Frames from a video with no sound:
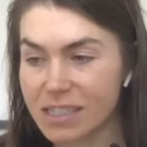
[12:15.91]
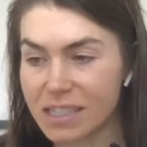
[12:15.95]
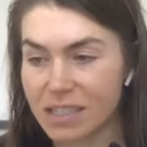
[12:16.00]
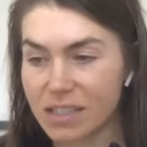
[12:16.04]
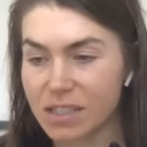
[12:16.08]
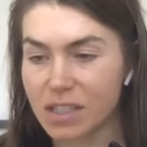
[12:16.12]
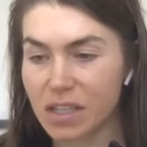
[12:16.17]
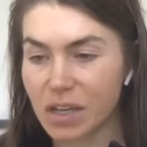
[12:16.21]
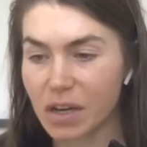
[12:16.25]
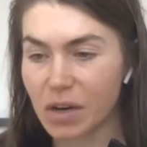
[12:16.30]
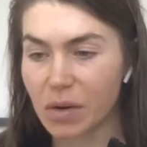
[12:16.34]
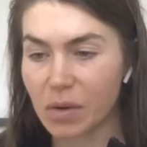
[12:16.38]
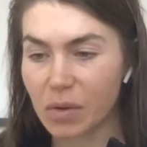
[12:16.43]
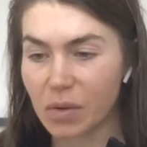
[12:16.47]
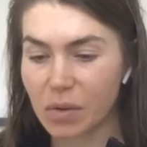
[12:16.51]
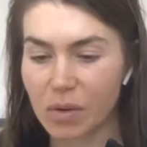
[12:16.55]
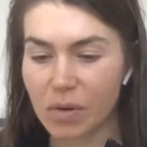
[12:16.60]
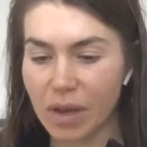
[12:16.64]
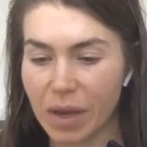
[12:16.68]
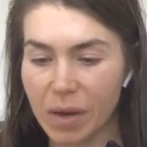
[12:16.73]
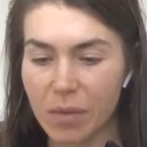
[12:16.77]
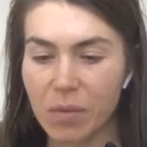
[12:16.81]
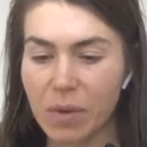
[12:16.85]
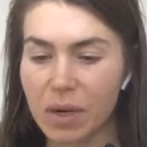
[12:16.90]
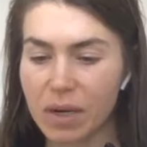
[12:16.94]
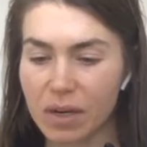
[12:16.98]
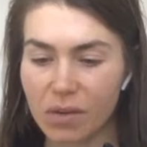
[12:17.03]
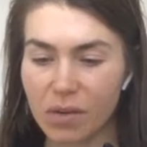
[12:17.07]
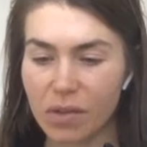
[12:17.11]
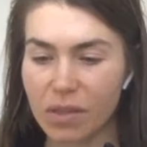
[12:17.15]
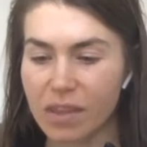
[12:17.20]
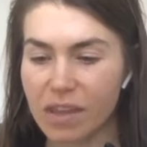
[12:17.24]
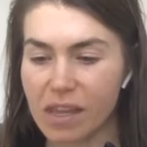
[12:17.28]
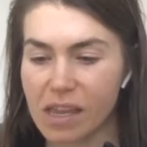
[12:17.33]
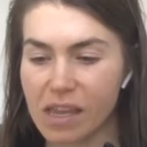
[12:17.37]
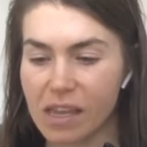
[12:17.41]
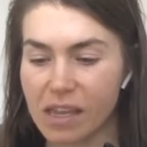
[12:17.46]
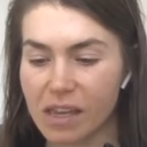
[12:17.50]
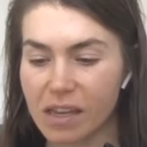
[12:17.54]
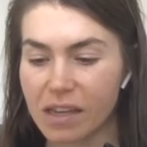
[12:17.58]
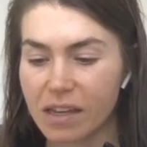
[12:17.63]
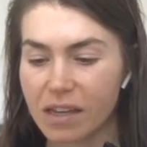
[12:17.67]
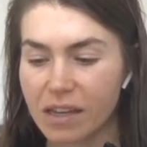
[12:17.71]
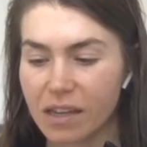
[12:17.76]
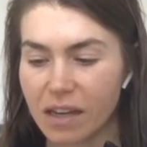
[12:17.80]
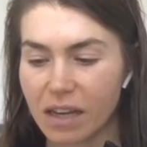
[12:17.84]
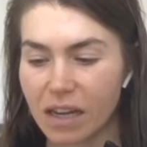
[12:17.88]
And so, okay, what are
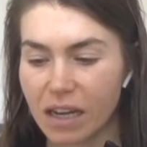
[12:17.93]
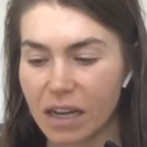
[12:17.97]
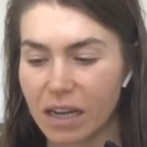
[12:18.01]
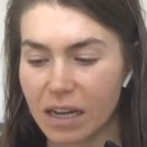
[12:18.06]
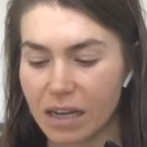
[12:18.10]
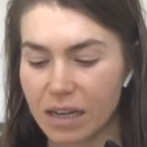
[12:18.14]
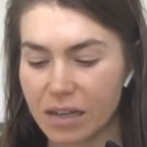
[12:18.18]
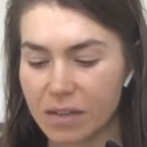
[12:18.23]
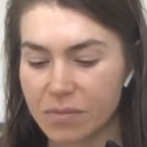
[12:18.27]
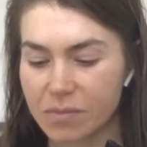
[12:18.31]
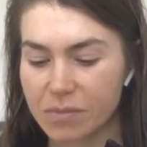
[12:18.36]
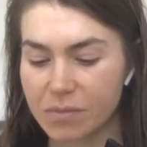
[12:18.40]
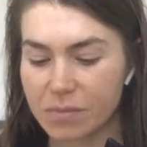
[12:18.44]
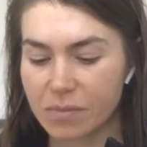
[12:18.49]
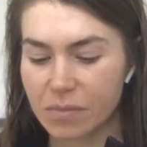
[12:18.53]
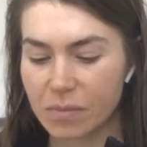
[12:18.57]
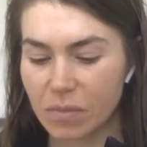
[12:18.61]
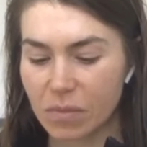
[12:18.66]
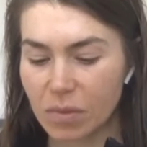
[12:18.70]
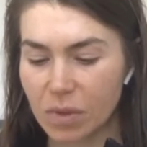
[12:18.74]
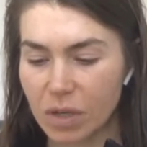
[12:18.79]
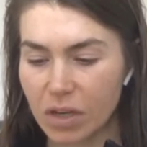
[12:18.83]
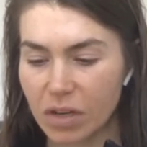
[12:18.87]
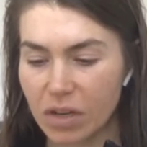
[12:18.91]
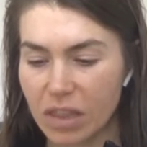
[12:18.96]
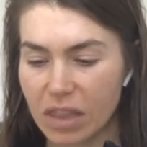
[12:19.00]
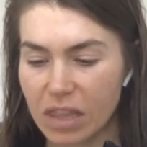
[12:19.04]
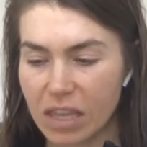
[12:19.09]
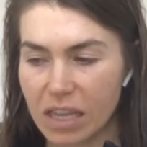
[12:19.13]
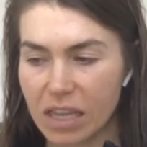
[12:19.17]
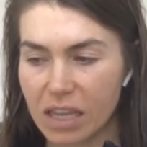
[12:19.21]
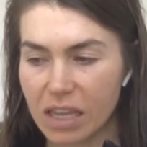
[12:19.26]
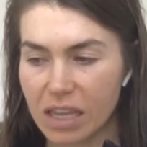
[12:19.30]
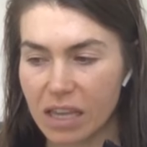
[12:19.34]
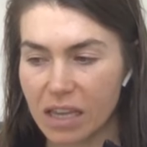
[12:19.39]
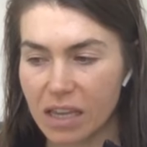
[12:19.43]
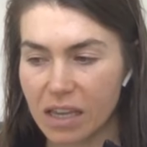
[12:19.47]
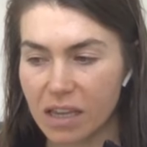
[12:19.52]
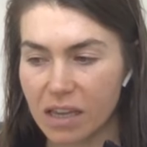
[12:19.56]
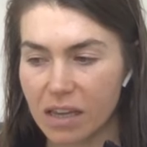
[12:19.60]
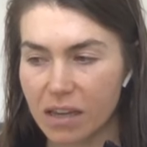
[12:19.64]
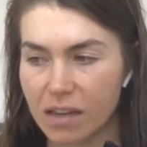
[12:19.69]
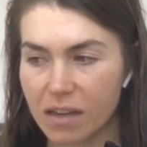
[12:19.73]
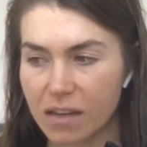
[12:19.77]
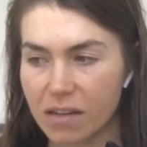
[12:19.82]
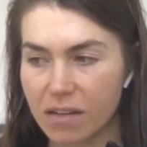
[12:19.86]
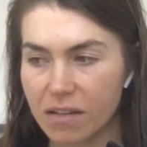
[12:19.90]
the Um, what are
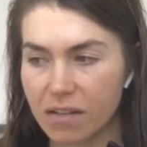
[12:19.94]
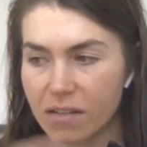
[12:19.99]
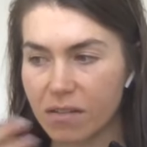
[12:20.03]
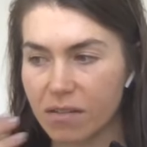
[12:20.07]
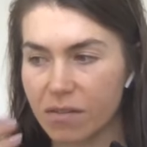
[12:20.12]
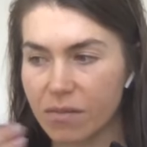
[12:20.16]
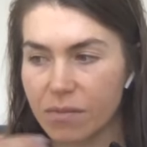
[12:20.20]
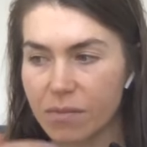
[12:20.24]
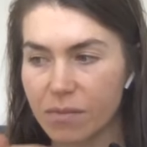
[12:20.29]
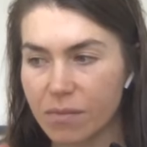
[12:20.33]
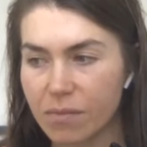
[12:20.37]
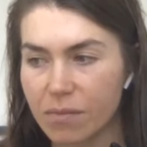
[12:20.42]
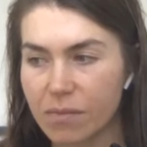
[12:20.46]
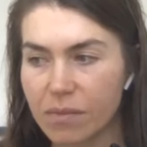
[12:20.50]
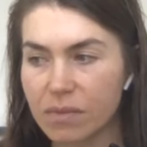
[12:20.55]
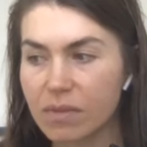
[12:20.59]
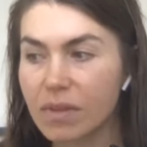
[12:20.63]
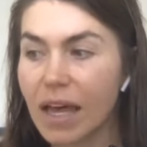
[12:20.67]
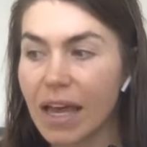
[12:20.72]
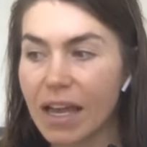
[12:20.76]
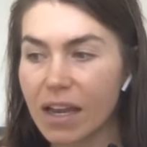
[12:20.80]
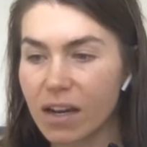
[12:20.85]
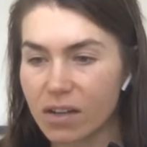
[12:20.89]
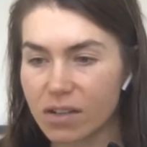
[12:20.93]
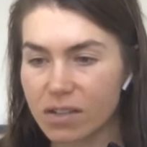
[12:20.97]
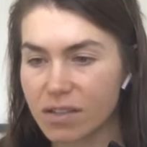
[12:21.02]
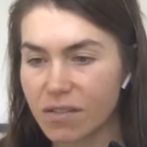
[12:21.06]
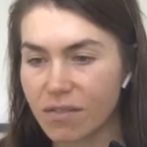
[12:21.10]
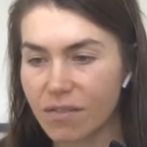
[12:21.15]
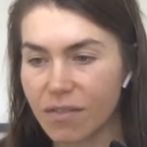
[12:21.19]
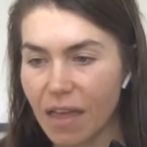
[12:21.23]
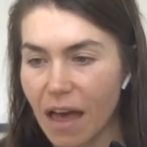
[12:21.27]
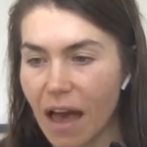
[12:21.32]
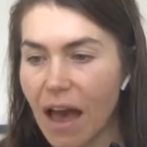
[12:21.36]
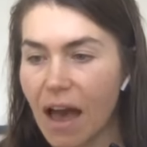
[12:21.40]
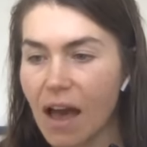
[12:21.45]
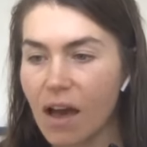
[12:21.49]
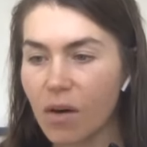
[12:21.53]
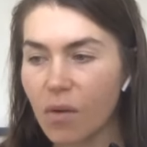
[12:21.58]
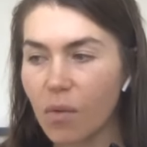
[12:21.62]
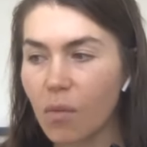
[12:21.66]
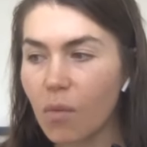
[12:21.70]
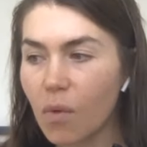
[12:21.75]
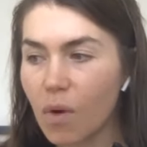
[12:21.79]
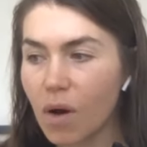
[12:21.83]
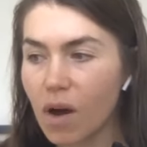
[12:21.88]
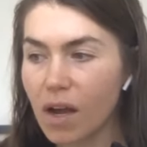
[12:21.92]
the uh, layers of that?
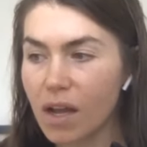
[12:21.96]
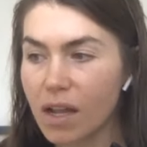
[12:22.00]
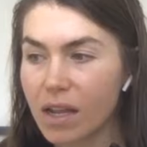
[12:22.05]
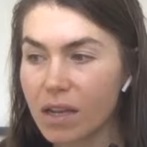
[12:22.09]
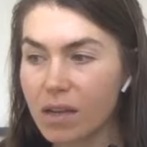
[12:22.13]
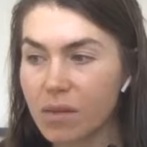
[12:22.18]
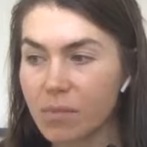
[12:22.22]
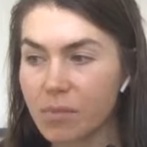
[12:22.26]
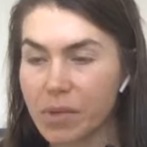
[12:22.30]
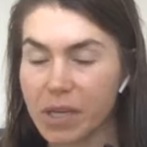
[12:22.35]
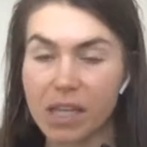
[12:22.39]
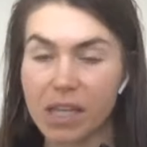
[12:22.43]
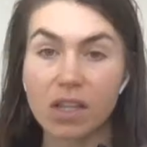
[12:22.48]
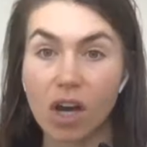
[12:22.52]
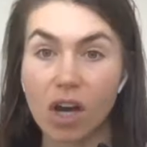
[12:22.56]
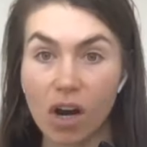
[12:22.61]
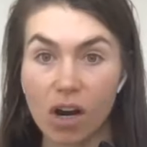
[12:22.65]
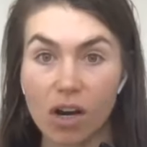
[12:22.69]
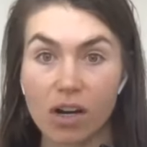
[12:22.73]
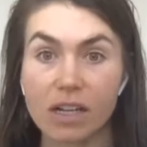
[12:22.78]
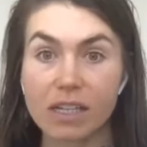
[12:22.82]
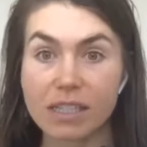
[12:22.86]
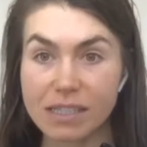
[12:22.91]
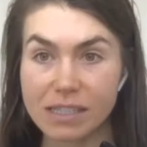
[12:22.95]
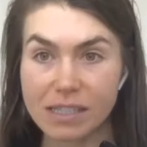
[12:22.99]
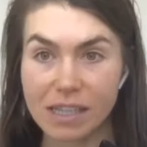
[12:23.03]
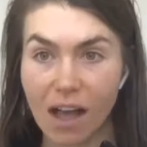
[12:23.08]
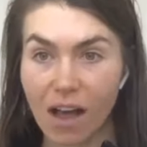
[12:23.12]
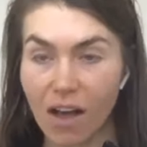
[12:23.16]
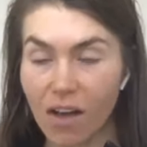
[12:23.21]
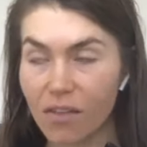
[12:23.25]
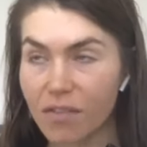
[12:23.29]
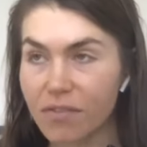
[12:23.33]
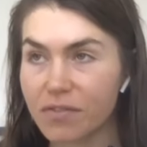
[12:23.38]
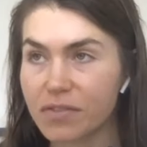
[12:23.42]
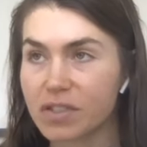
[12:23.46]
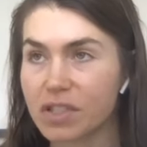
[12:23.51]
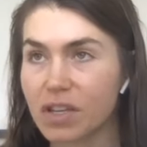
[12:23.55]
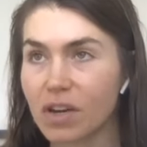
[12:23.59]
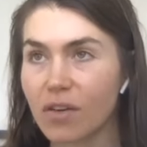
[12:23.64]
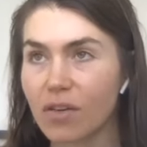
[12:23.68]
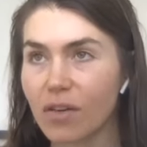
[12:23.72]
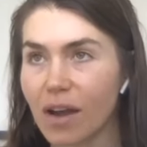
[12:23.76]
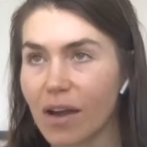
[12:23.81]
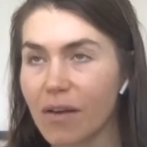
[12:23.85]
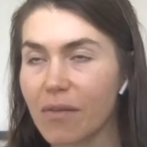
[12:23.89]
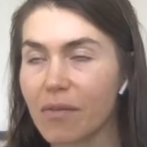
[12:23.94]
One being the art itself. So
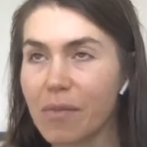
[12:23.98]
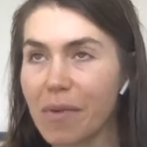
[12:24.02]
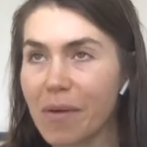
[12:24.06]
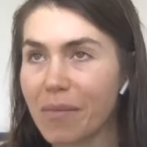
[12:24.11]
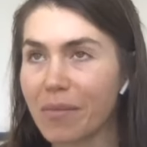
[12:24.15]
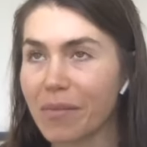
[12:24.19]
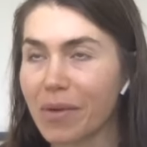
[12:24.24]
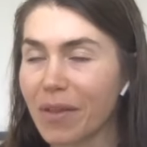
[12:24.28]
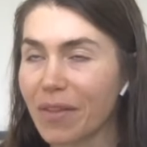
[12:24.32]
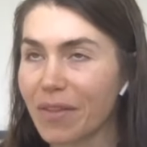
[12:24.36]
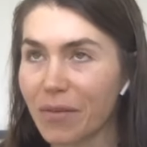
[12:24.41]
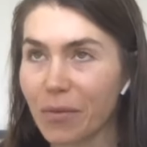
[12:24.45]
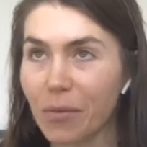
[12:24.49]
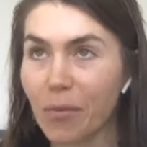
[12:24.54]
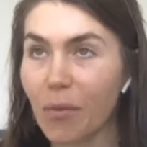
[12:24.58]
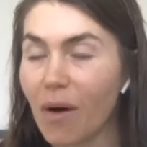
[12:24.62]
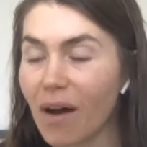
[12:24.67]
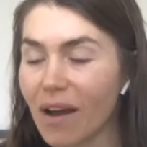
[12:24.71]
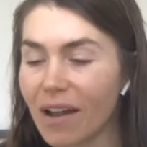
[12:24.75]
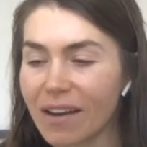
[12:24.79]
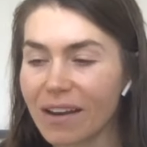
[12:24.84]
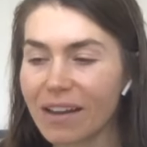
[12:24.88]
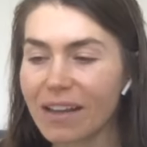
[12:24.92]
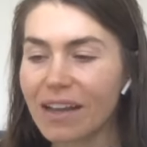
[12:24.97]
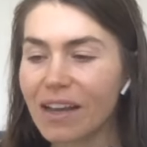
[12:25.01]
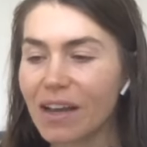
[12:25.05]
I remember the one,